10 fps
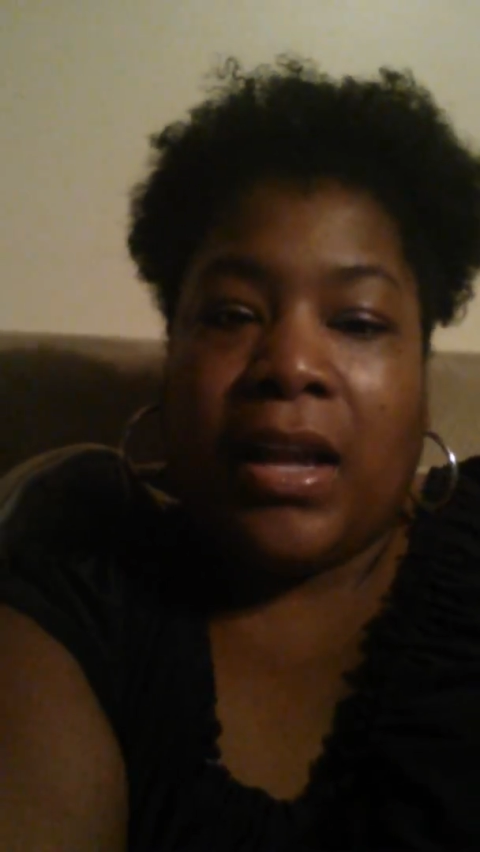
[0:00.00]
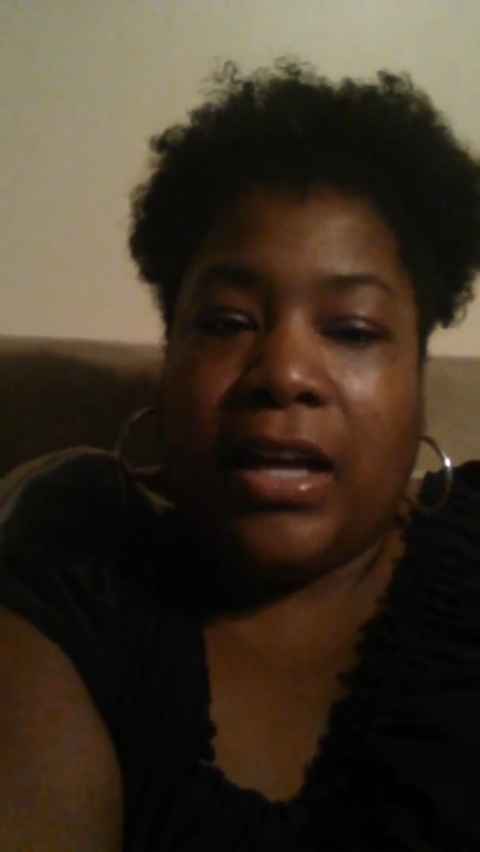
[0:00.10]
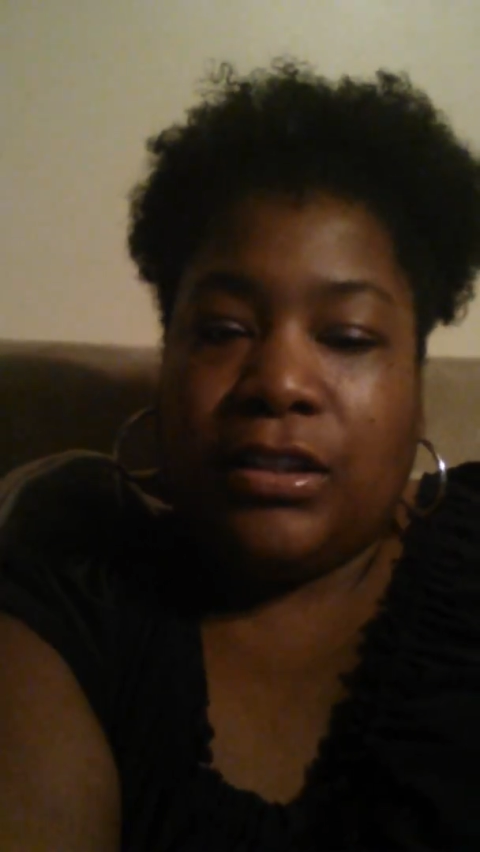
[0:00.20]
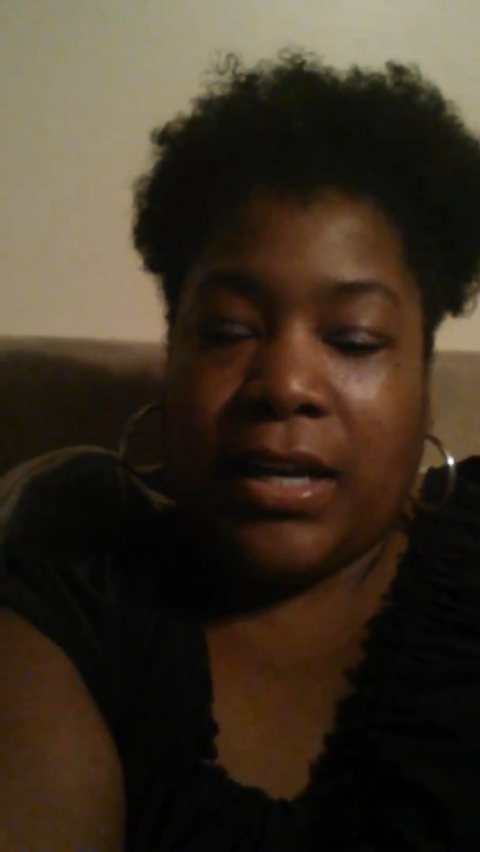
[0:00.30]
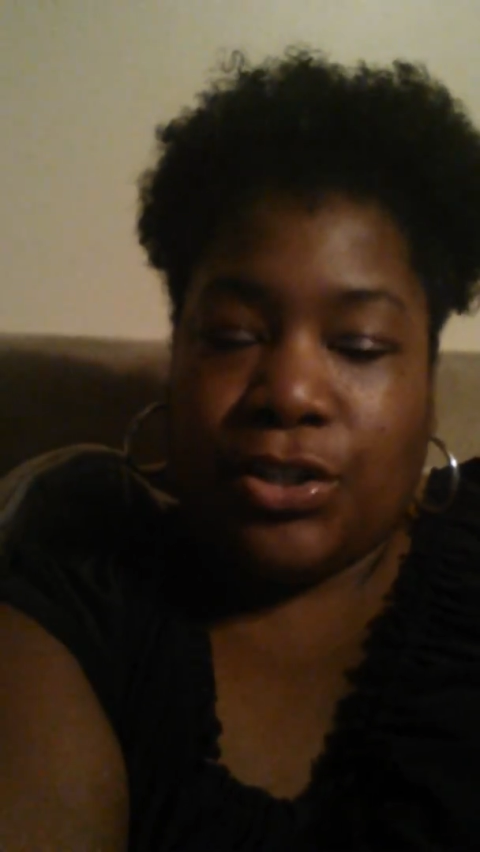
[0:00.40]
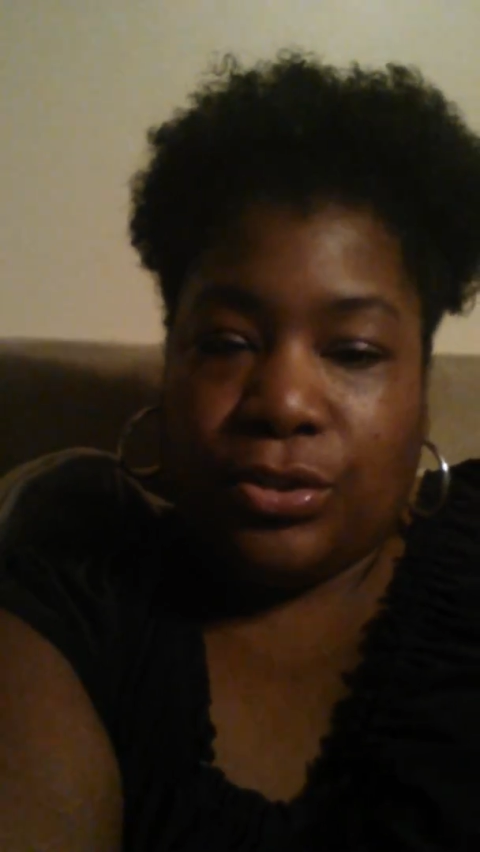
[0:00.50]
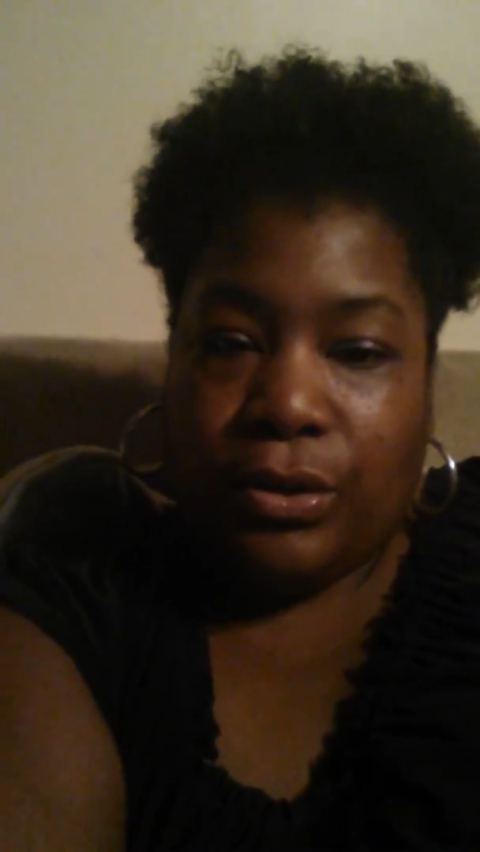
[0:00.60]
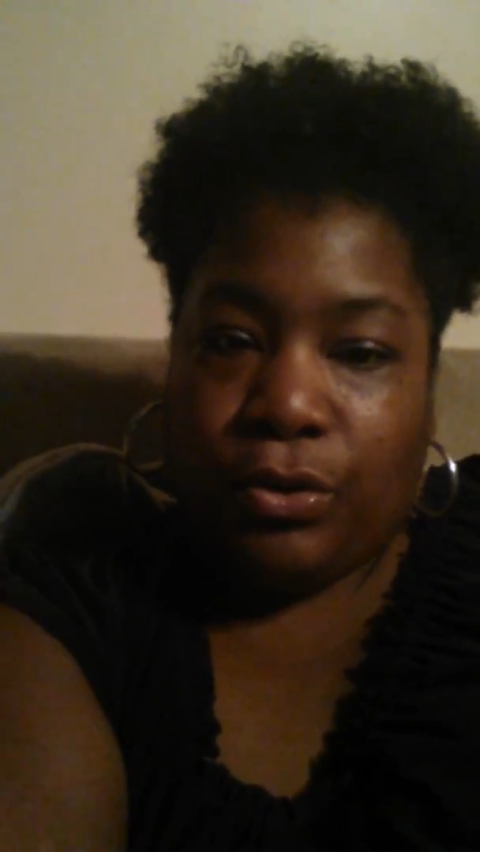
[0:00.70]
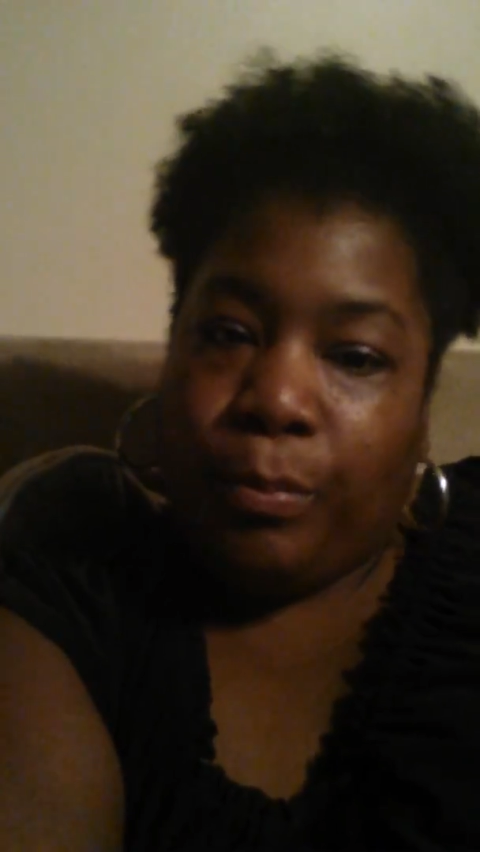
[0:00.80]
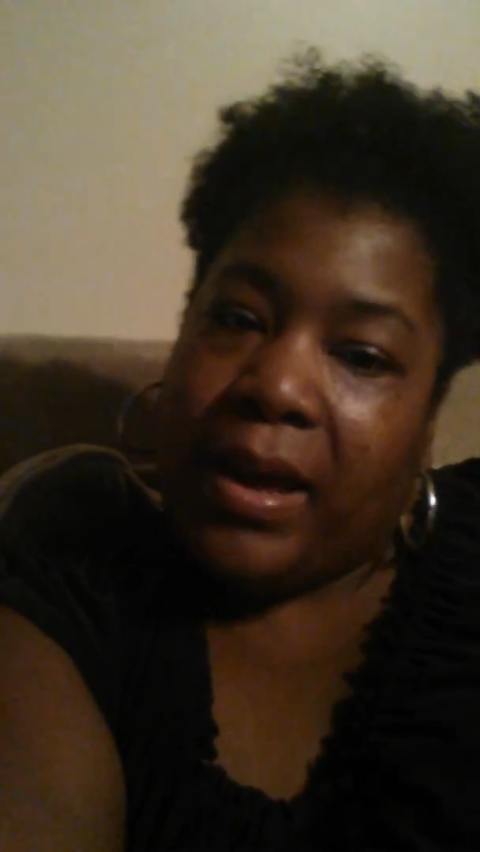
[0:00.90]
at your
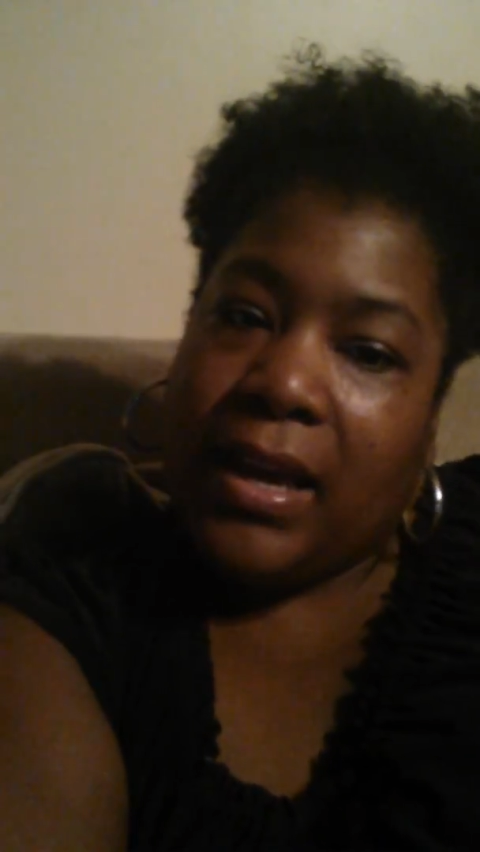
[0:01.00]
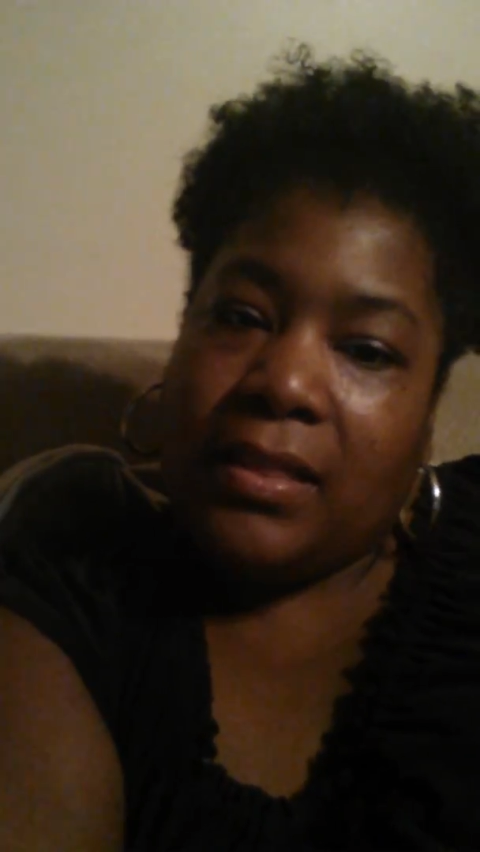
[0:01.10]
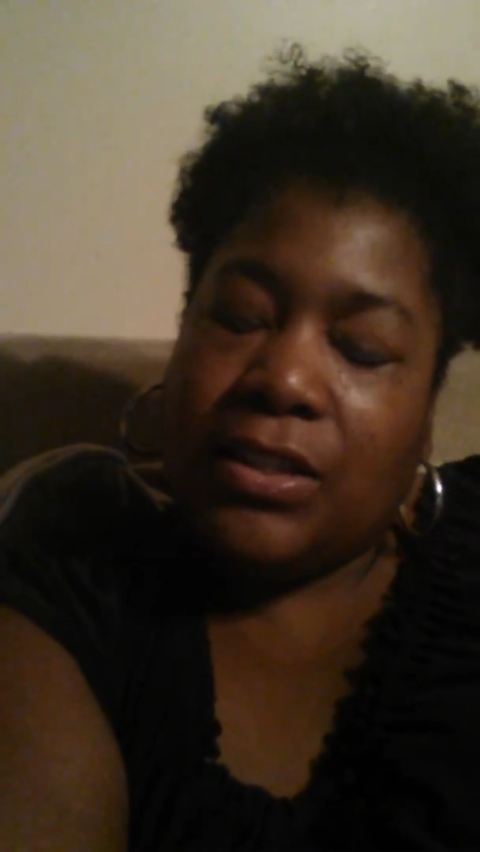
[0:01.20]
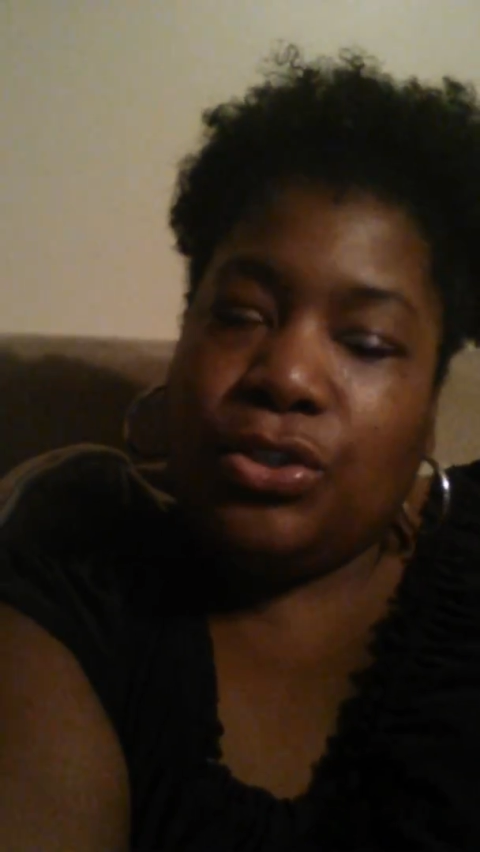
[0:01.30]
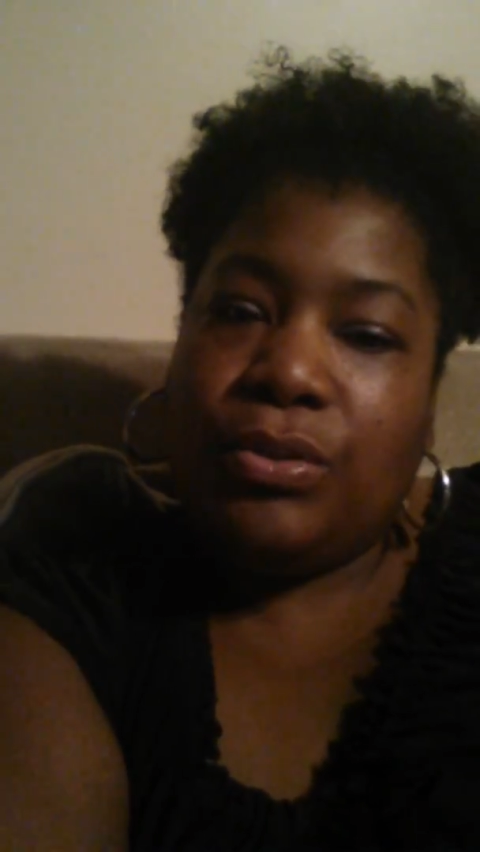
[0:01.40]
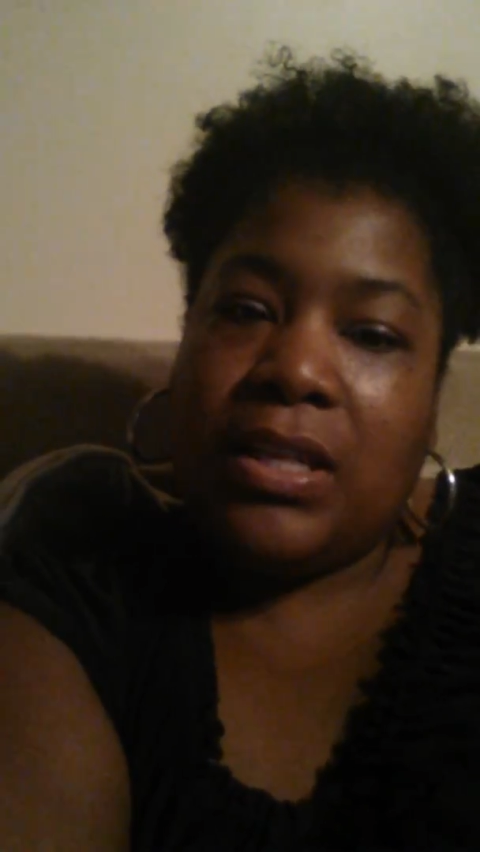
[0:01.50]
local bank that you